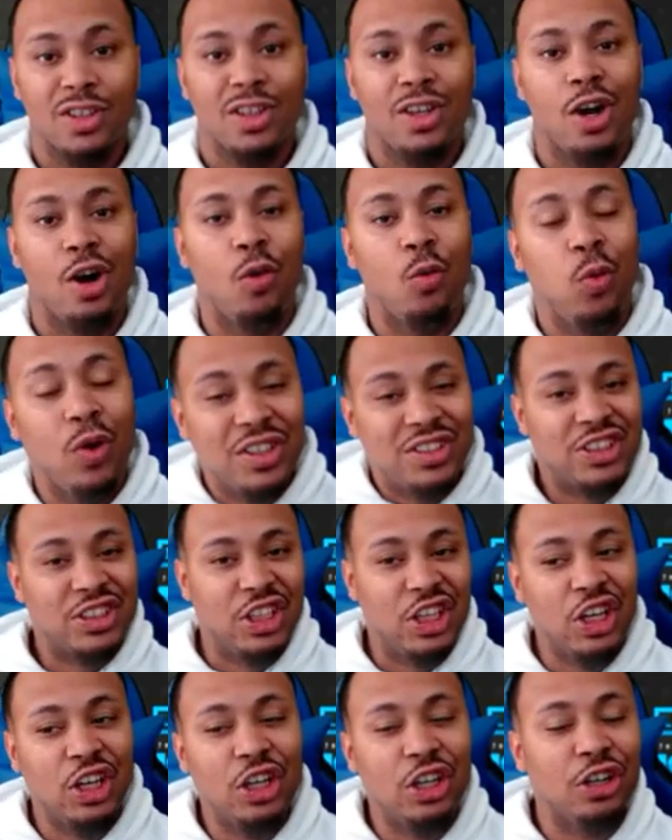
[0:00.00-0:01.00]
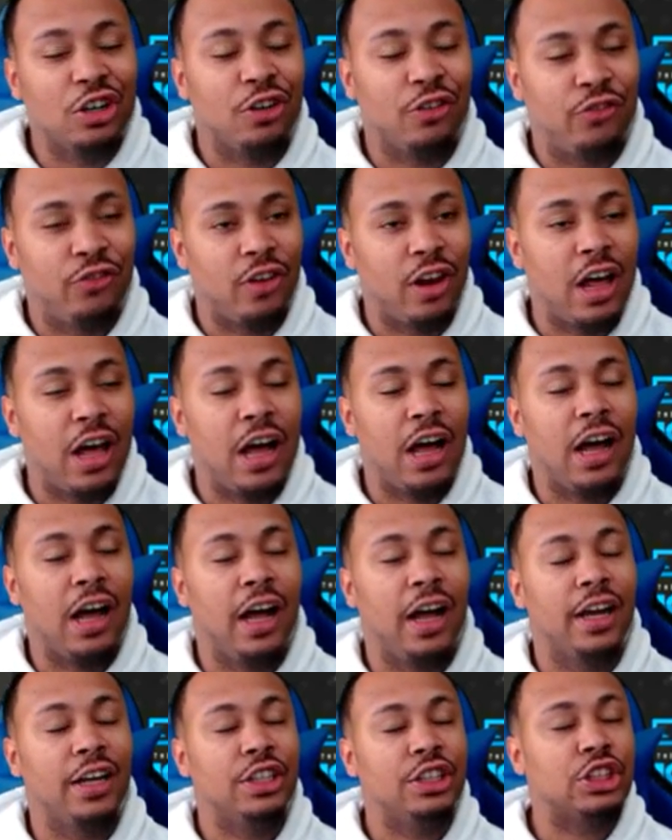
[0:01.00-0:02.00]
Oh, what's good,
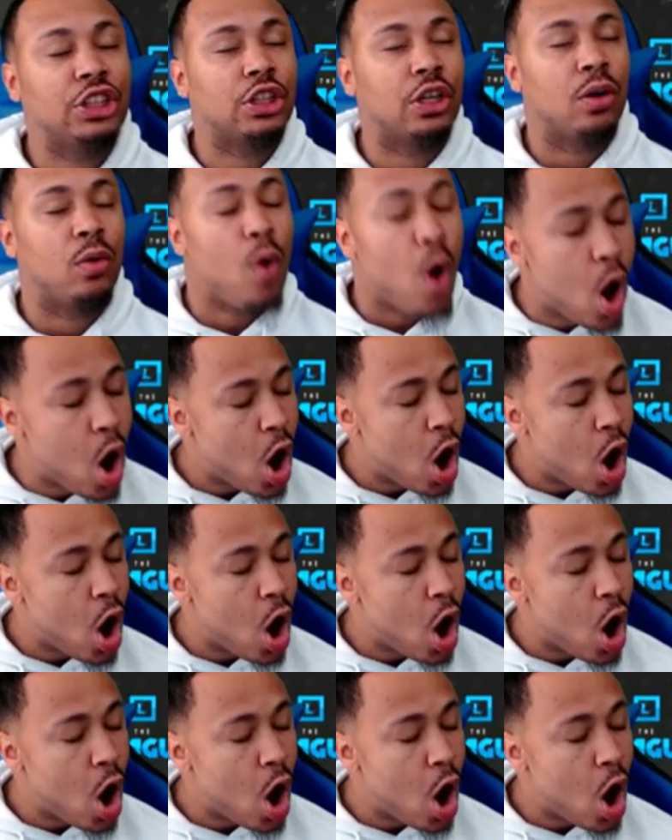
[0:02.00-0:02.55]
Fly Squad?